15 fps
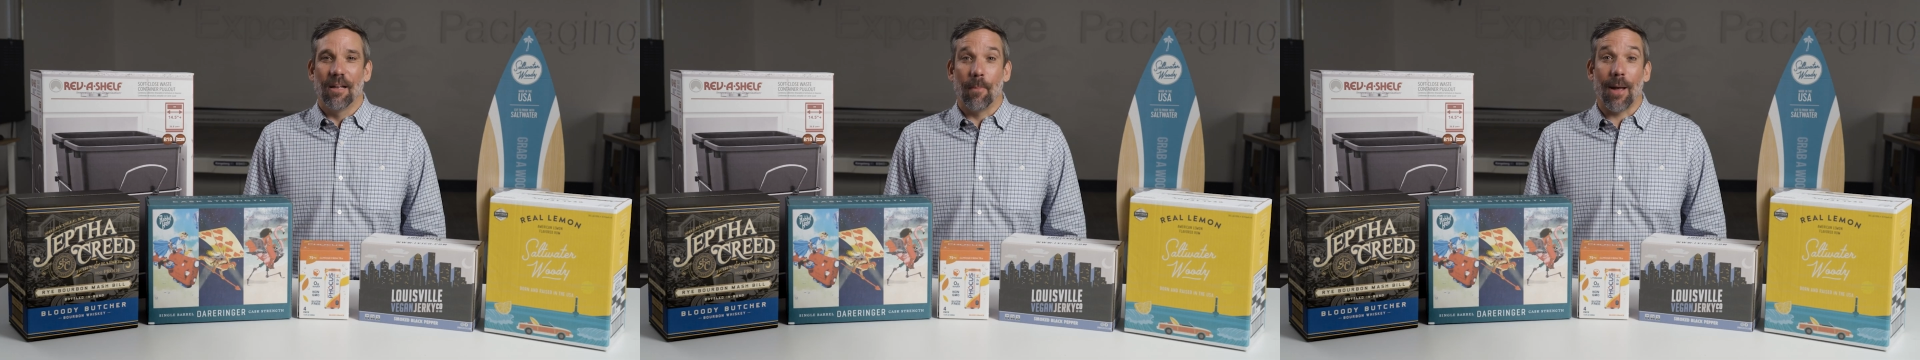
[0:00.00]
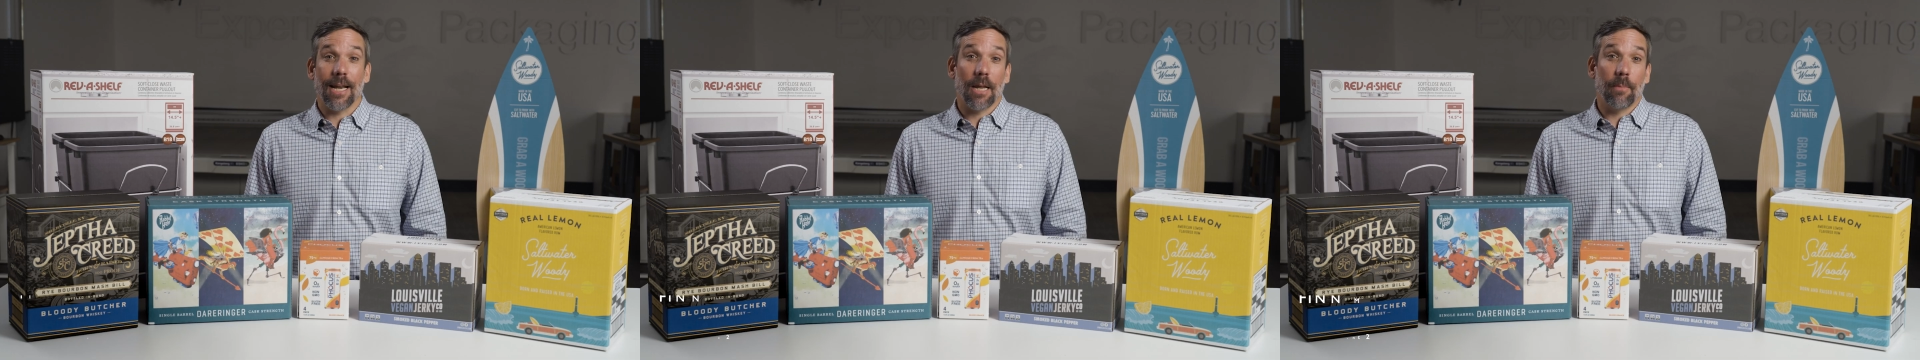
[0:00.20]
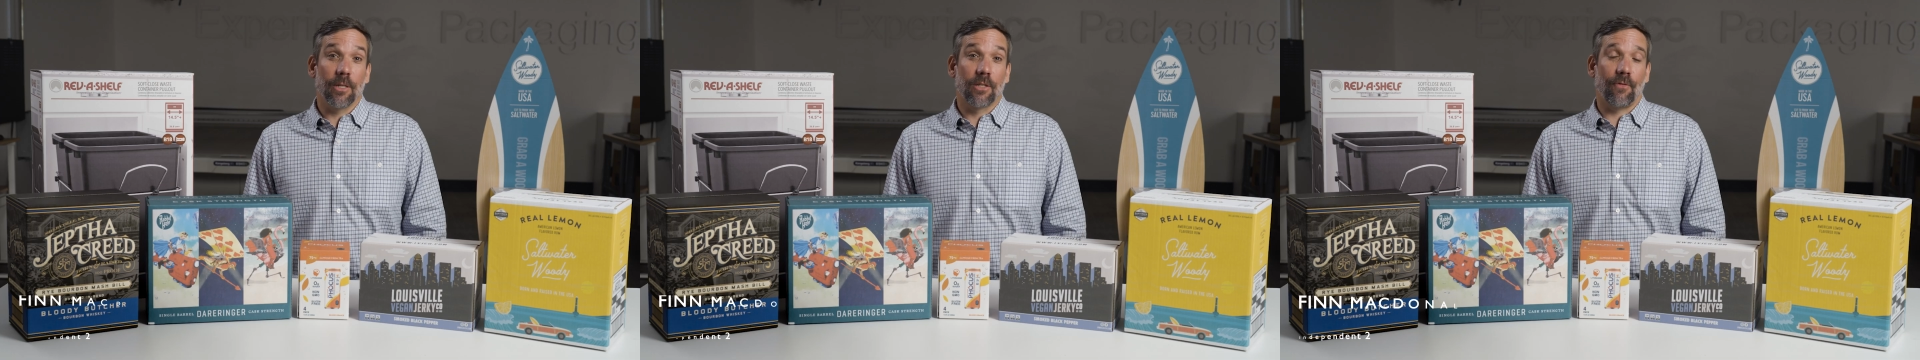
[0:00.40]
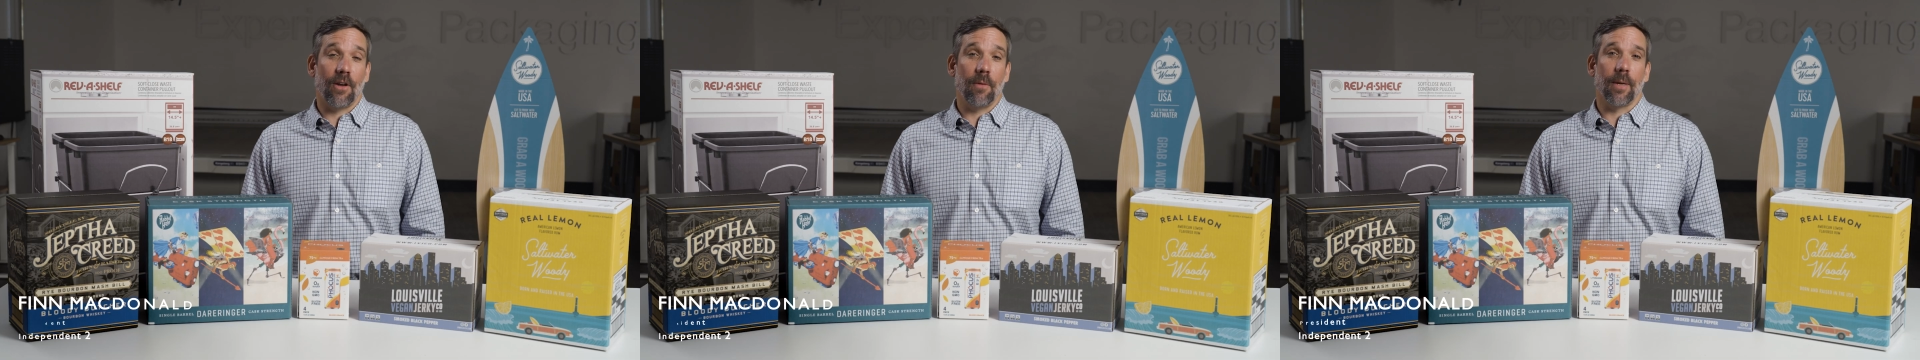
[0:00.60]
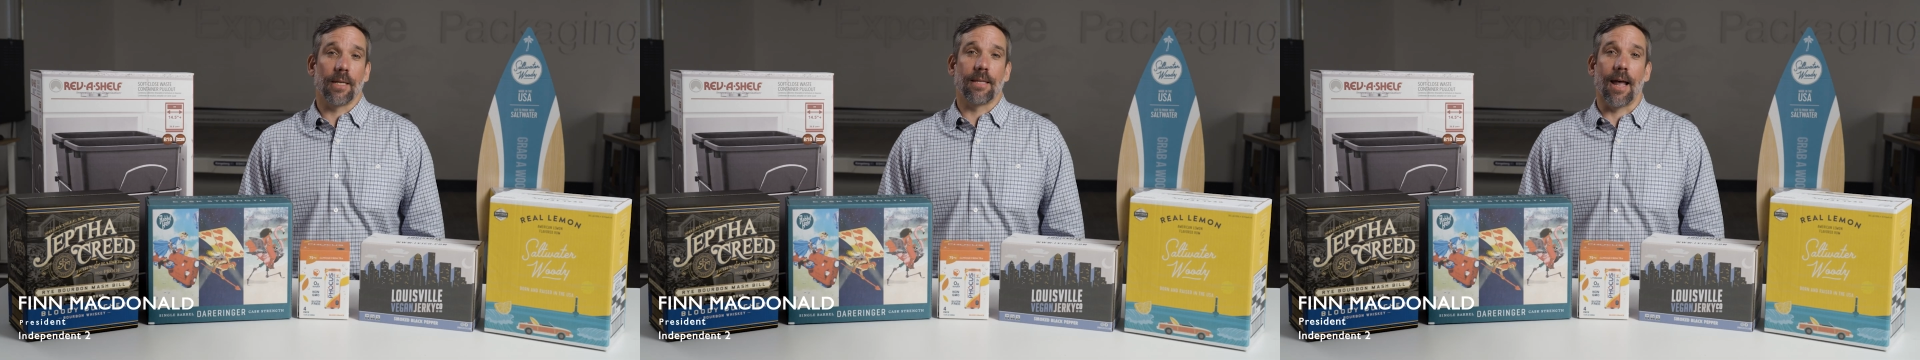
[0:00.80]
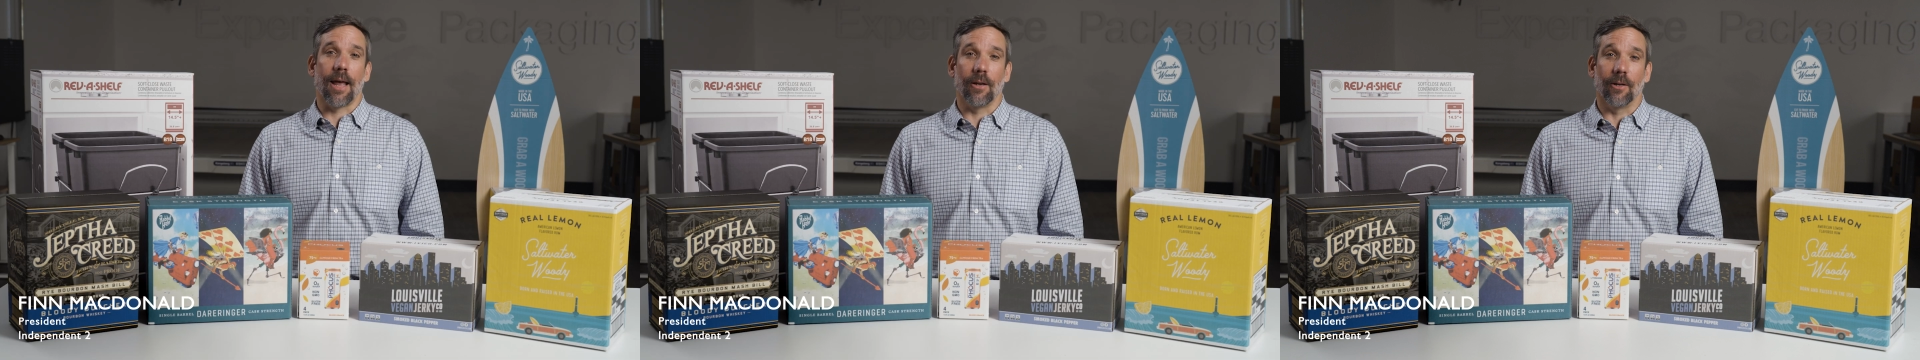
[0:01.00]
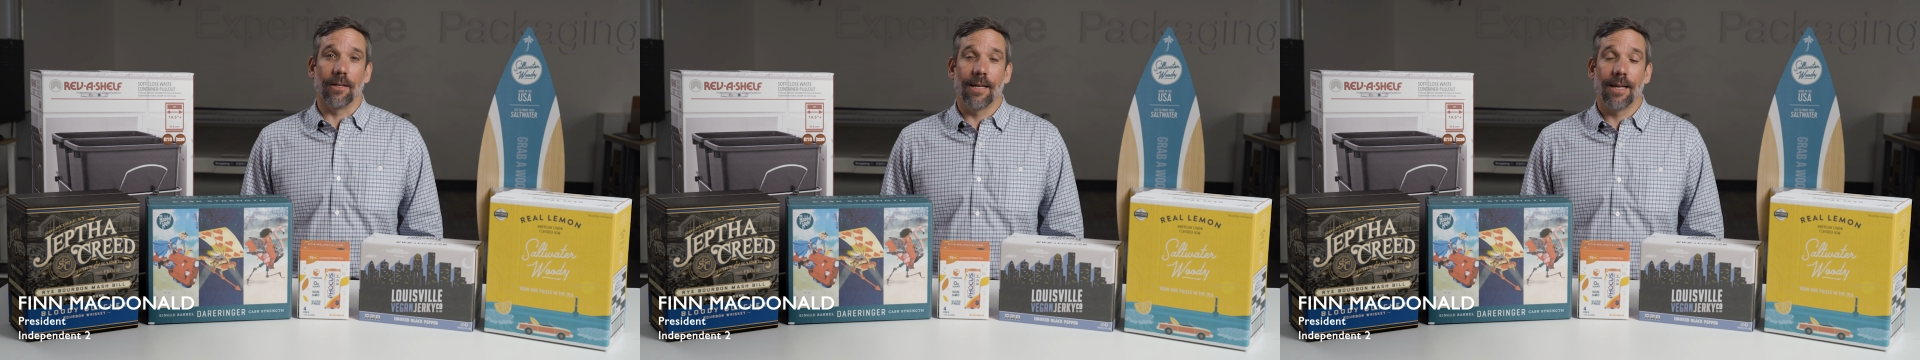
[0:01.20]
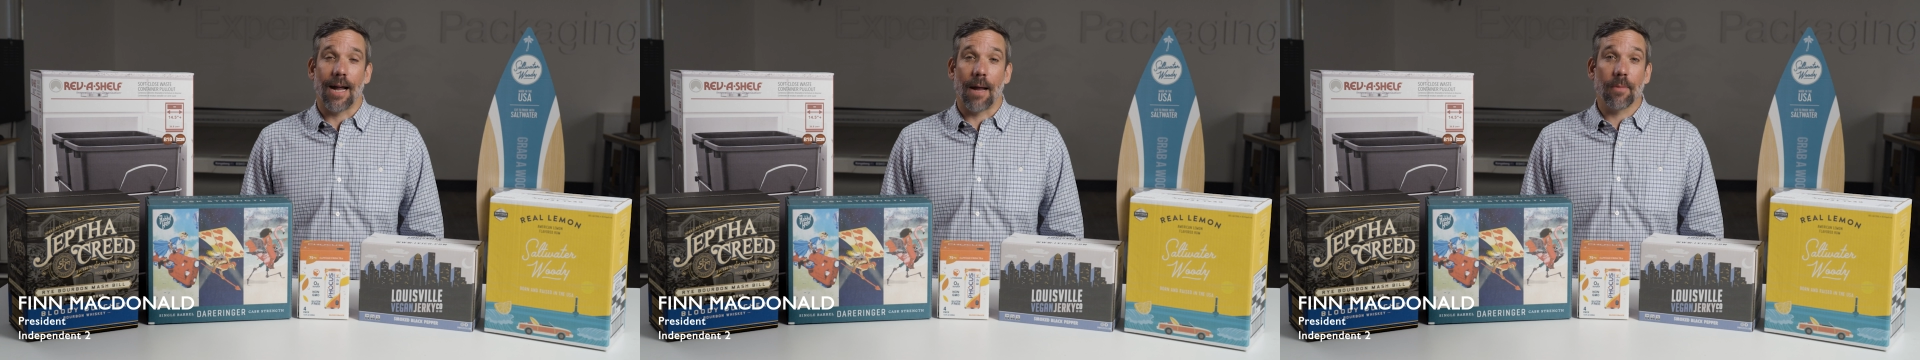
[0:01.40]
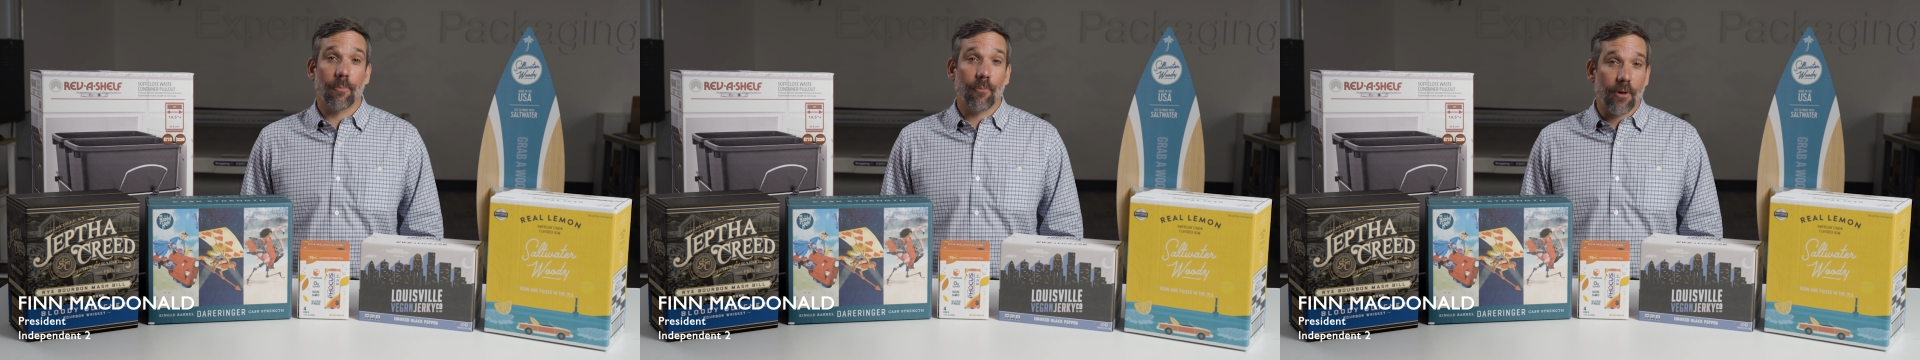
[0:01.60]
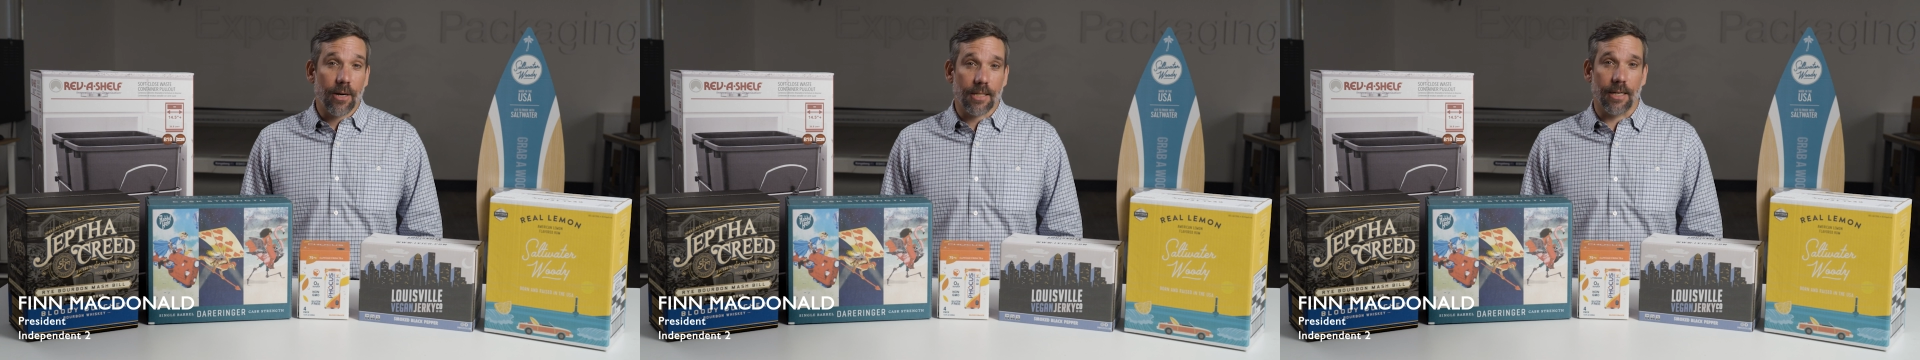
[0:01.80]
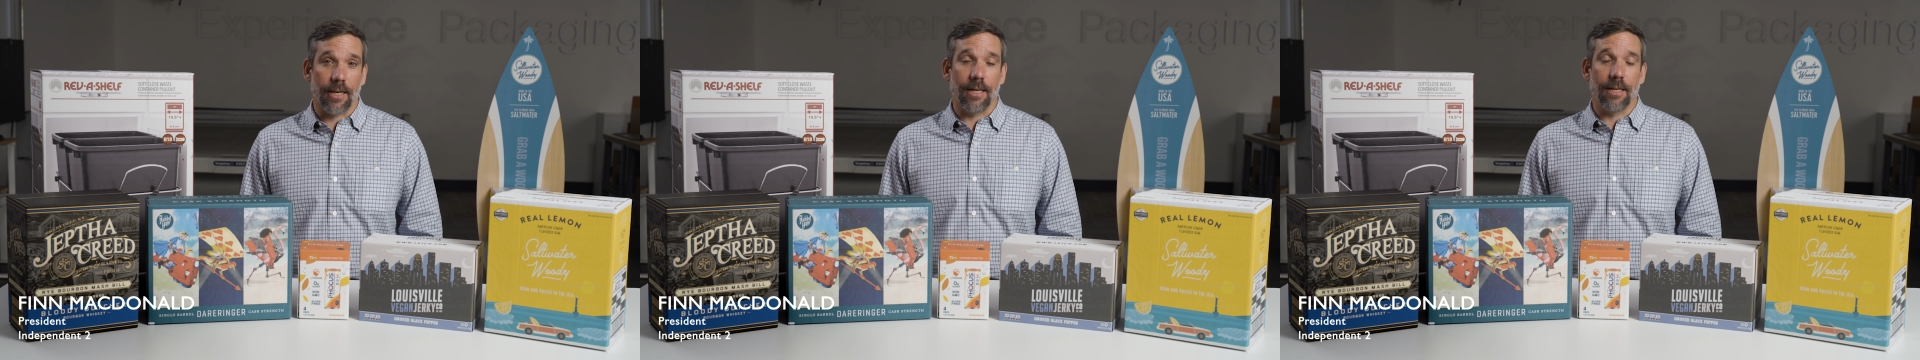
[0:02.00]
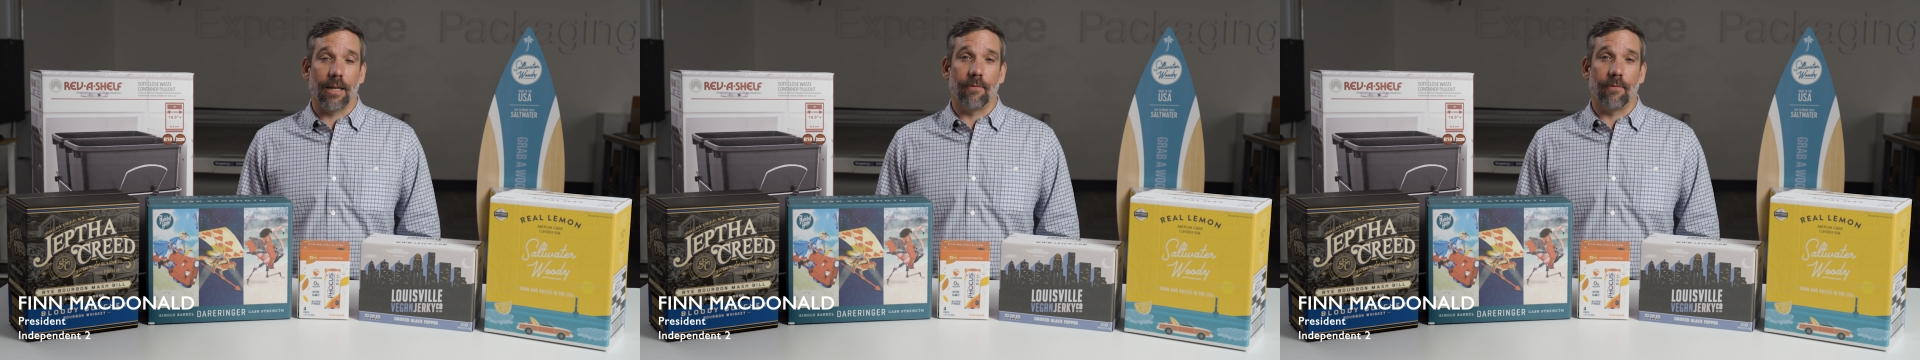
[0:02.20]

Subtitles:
My name is Finn MacDonald. I'm the president